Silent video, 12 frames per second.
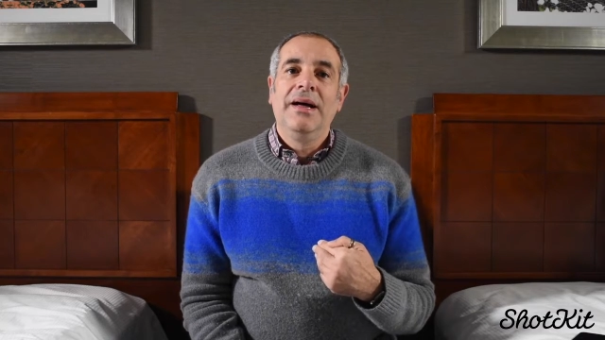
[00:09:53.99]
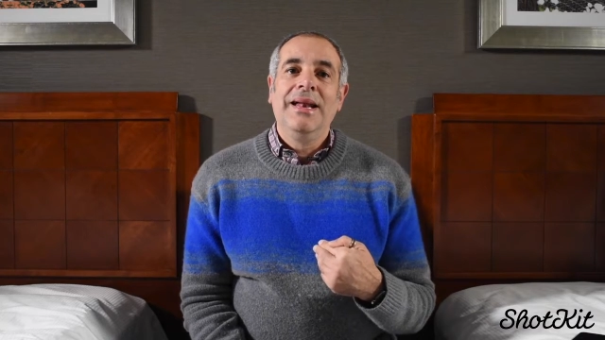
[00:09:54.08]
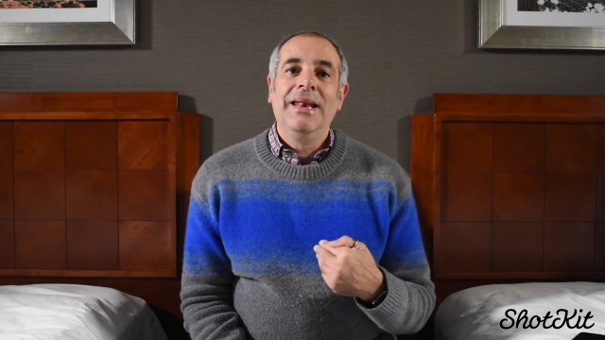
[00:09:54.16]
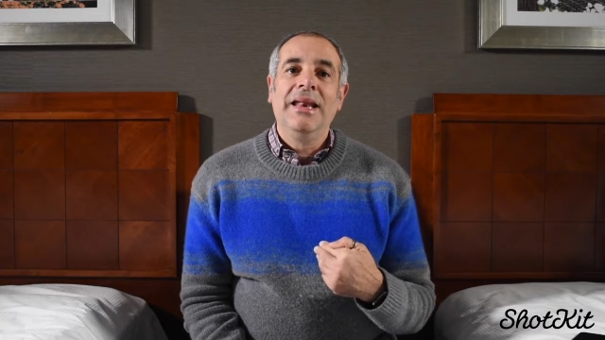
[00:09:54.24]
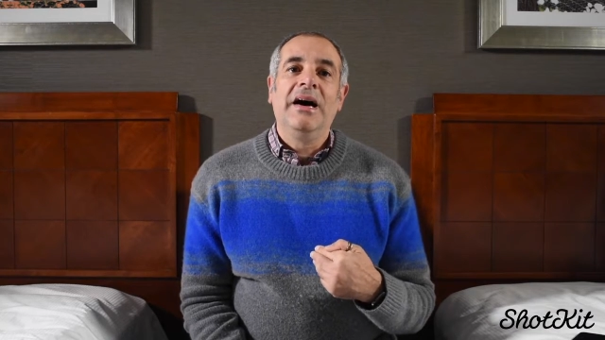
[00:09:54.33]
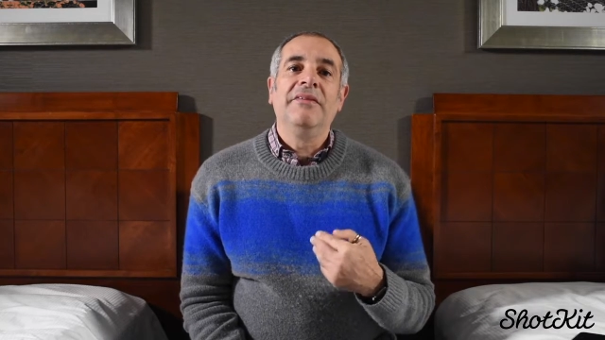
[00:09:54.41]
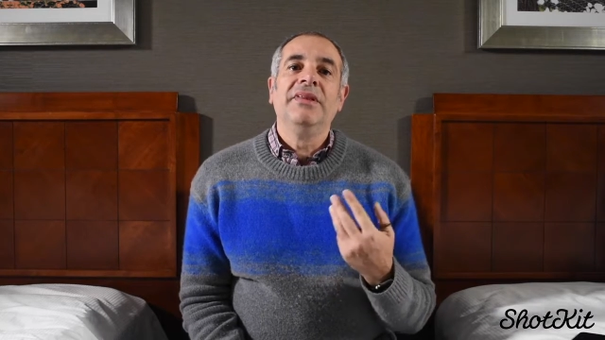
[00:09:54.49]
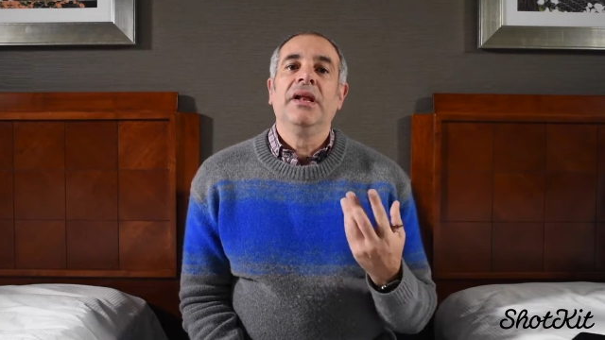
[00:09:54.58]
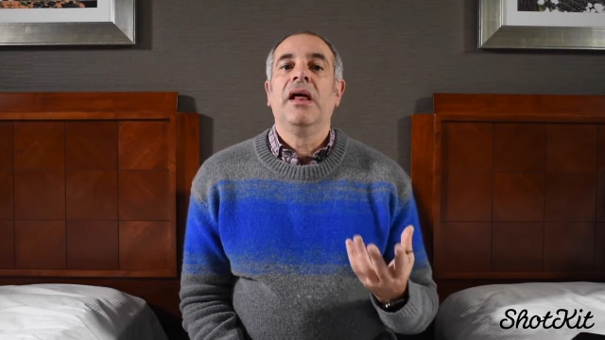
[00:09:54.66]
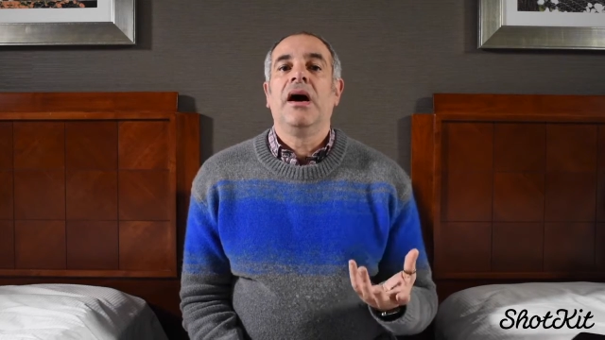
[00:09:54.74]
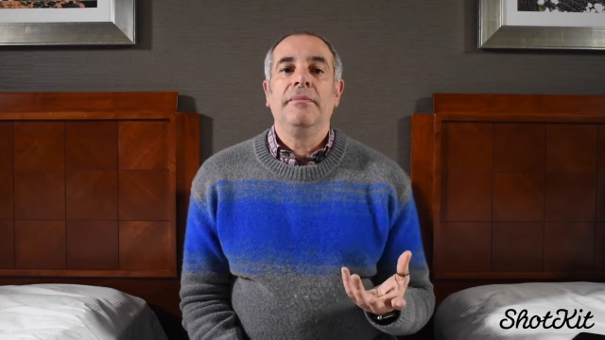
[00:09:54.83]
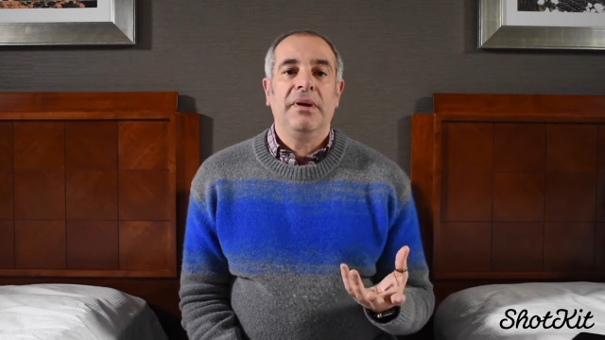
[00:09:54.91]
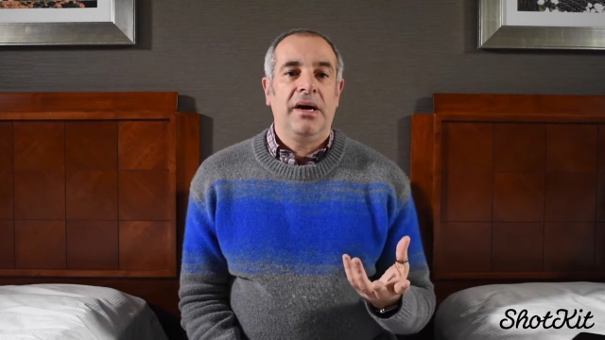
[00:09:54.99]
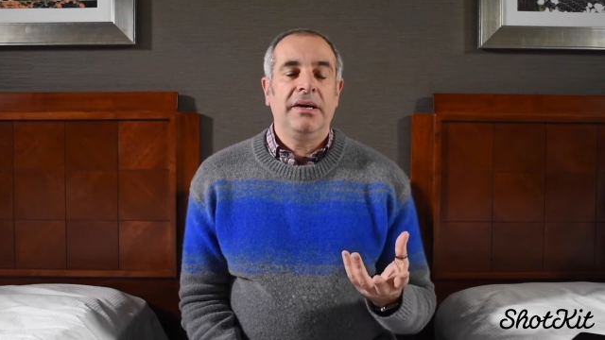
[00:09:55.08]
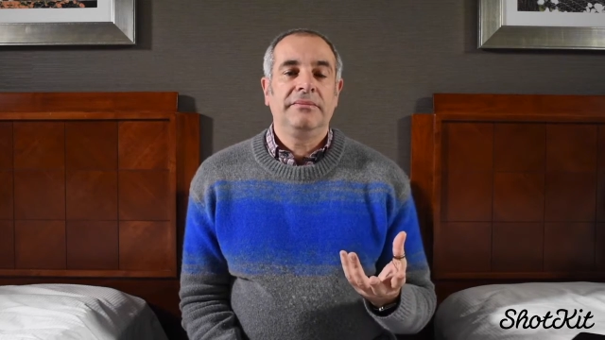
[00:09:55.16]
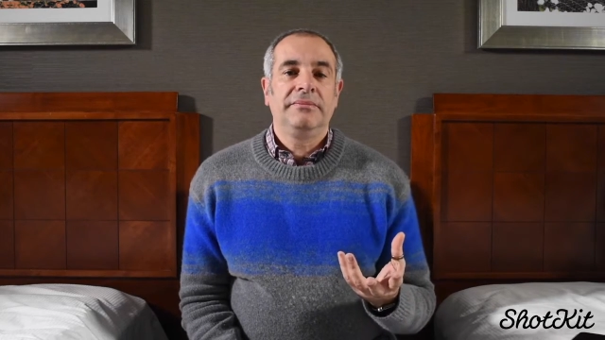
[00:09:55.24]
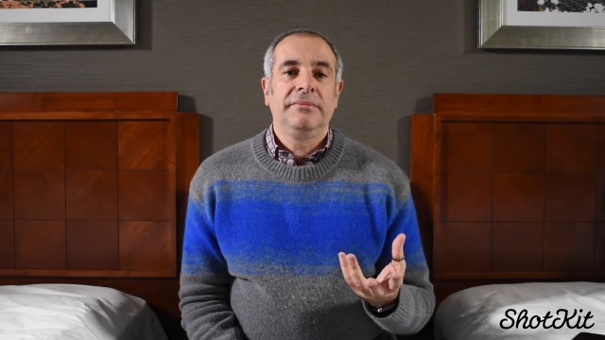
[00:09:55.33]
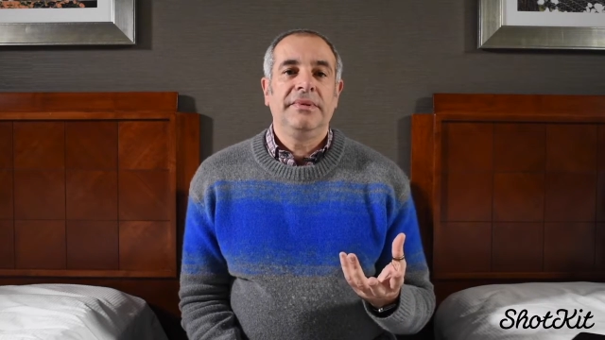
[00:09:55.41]
love the limelight.
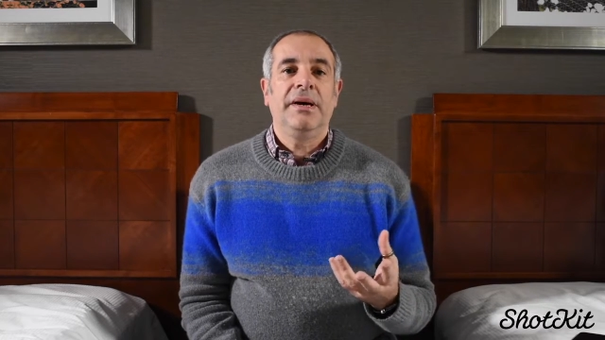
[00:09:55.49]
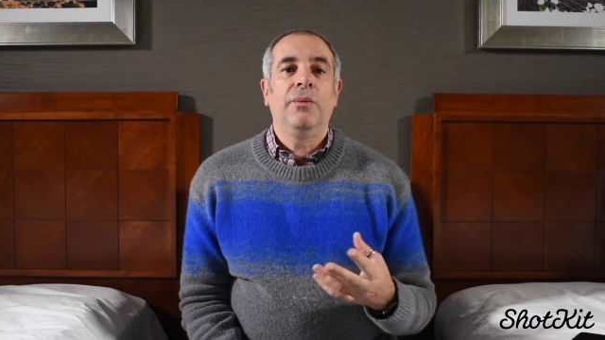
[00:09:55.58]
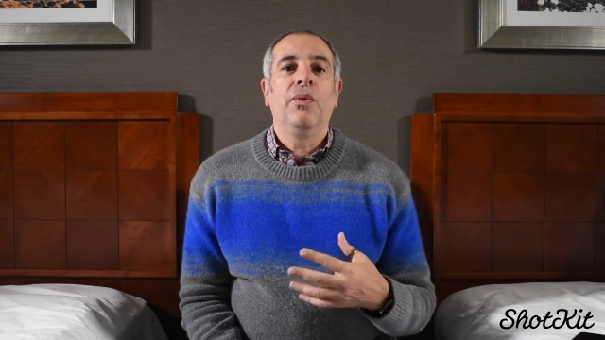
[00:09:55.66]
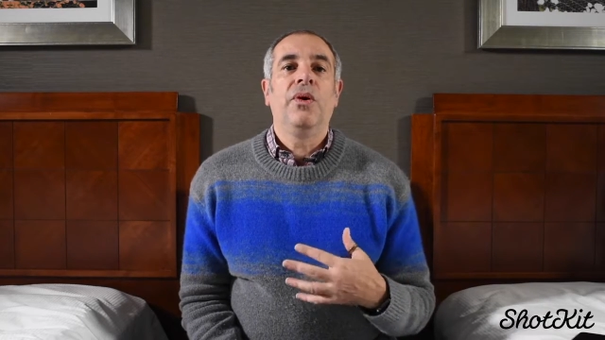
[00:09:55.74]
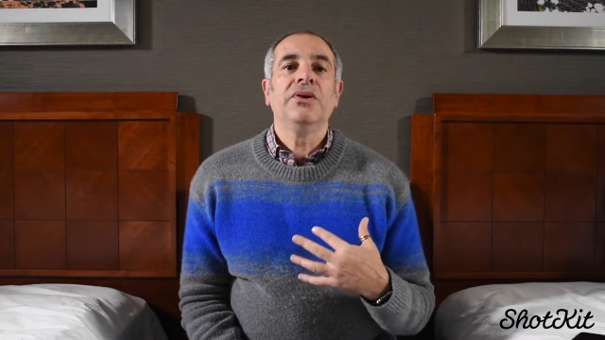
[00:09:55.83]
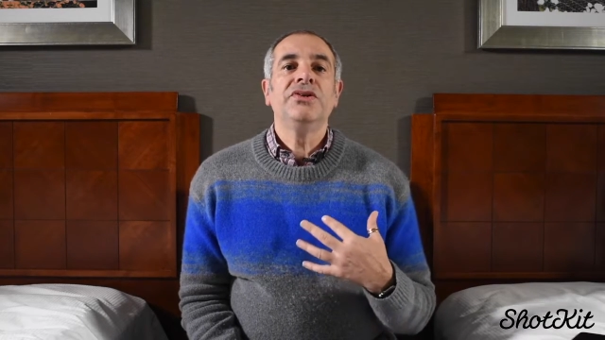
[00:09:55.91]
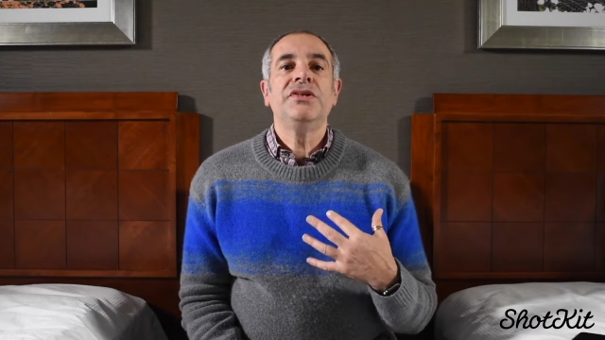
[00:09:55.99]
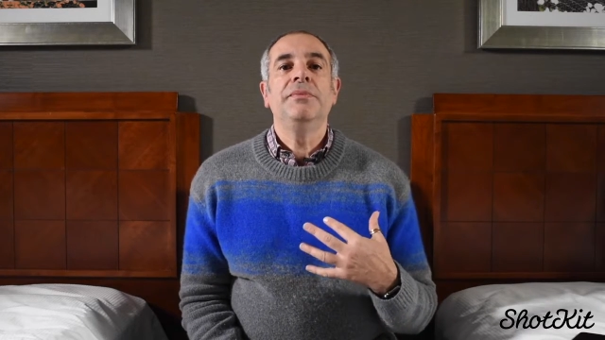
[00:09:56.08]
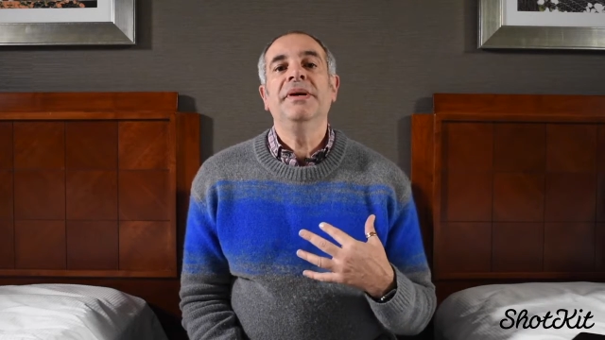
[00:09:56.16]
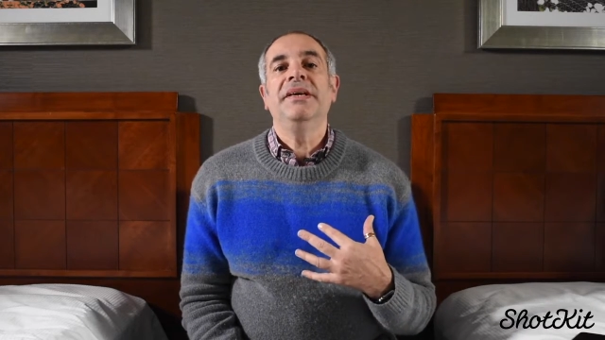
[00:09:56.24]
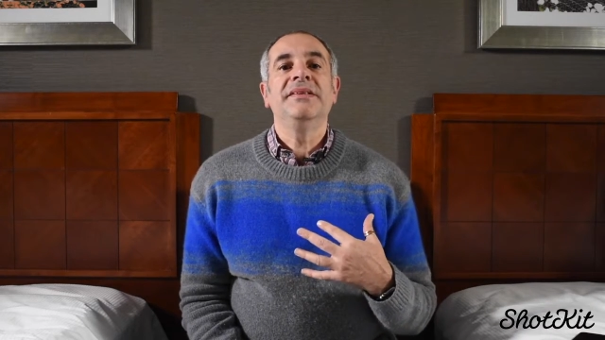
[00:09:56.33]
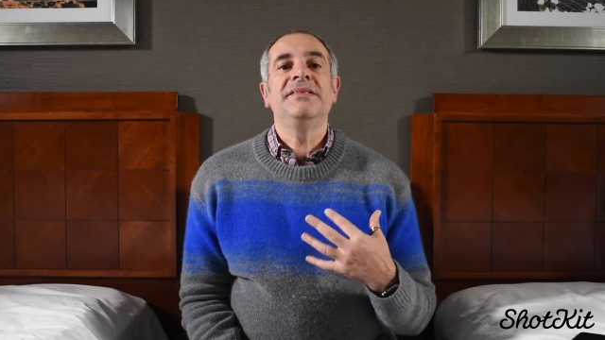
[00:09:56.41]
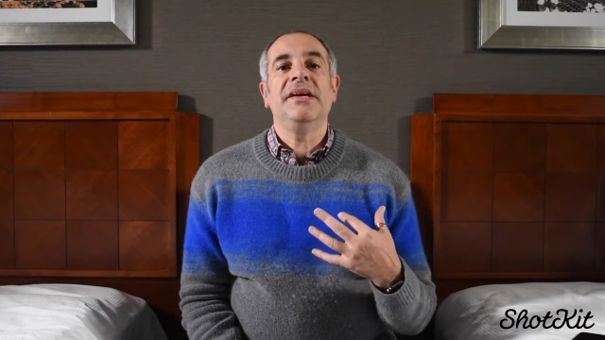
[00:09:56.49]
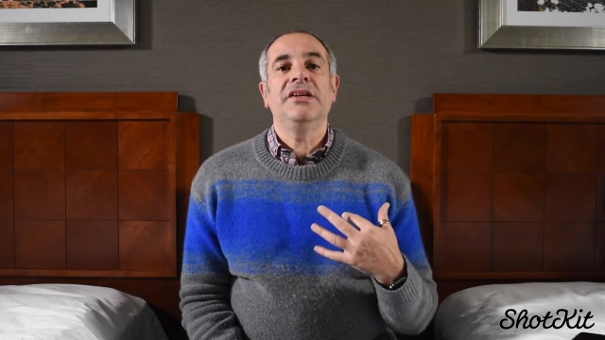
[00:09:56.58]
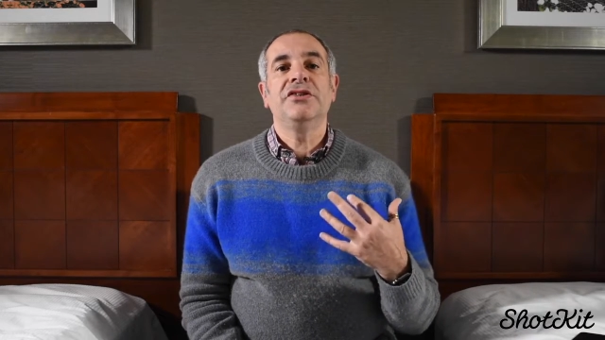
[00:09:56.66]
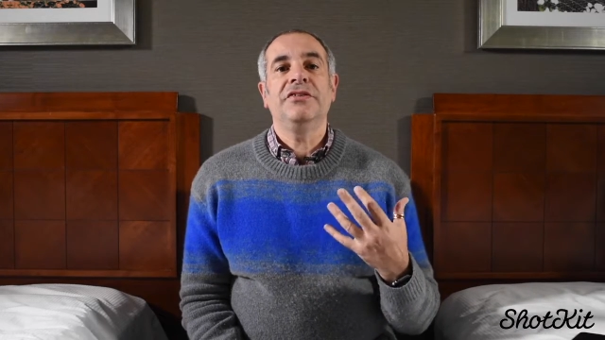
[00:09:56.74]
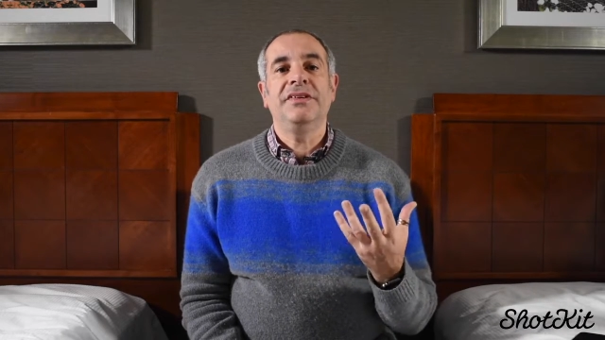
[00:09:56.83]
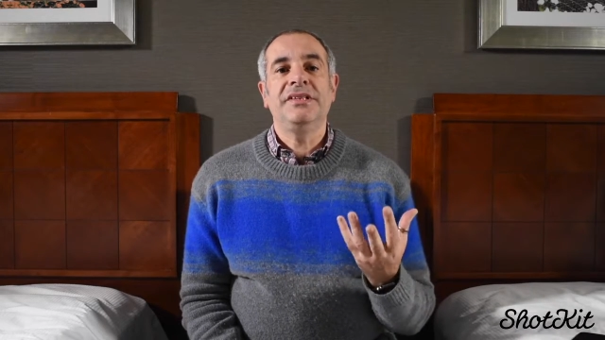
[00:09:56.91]
They want to be the
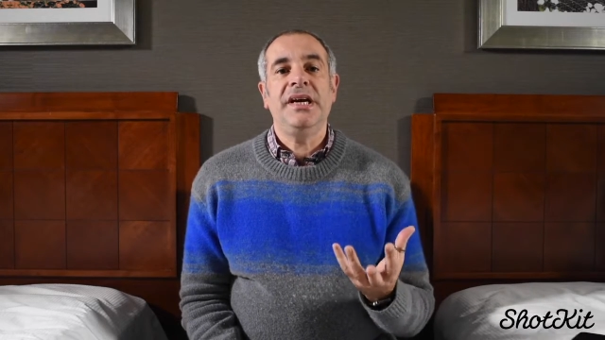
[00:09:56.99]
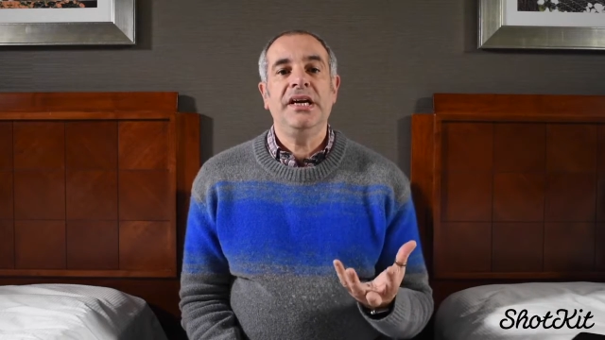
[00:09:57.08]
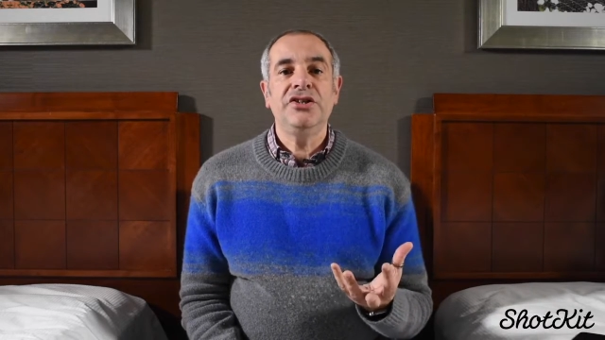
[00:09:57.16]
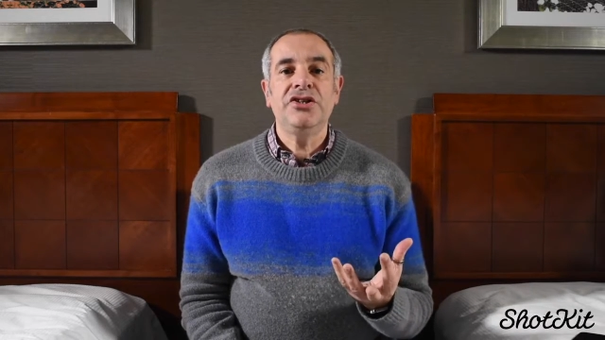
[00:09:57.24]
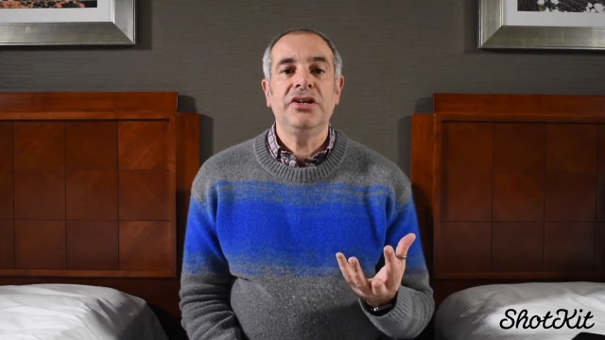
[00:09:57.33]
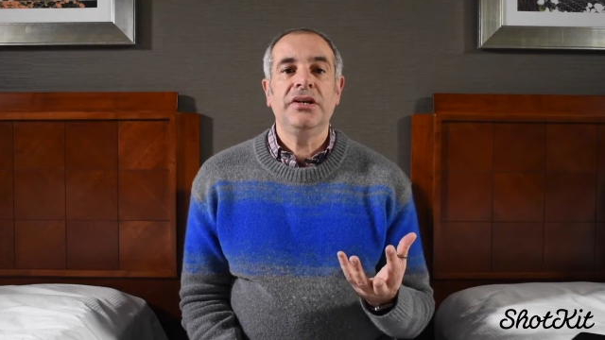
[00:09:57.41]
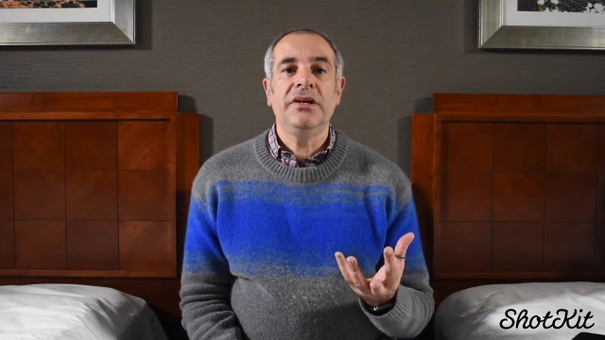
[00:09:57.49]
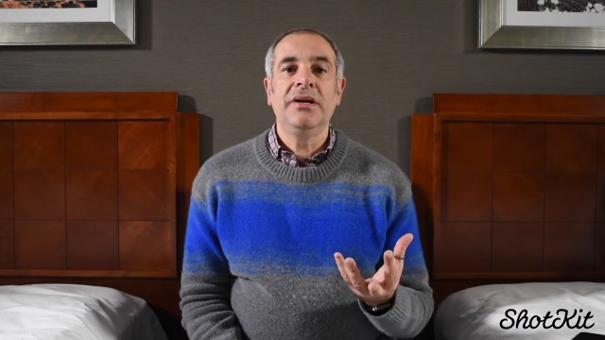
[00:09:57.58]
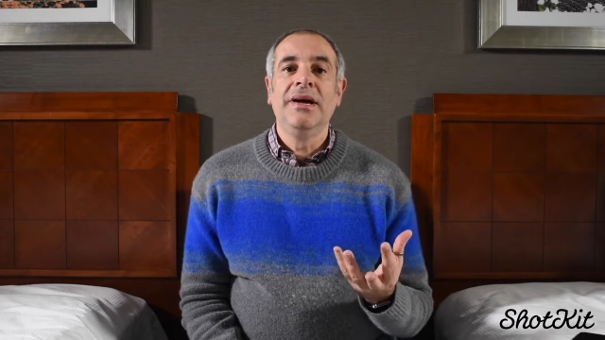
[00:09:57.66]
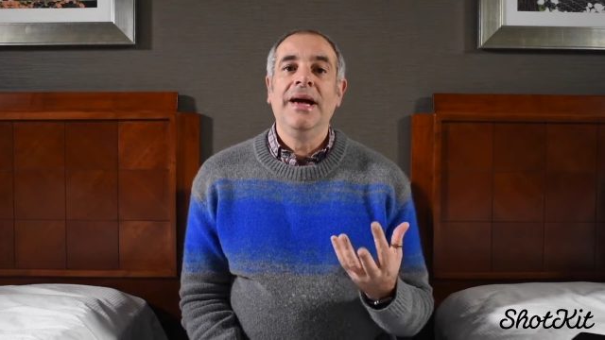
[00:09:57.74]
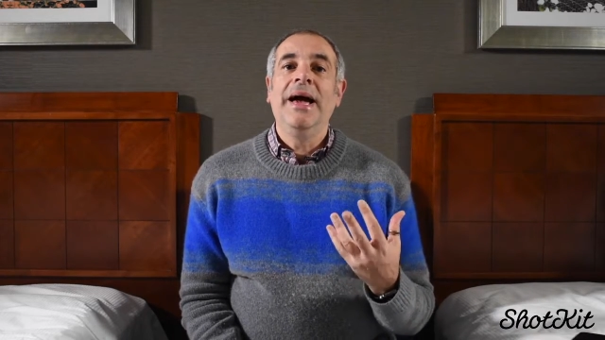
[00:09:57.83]
center of attention,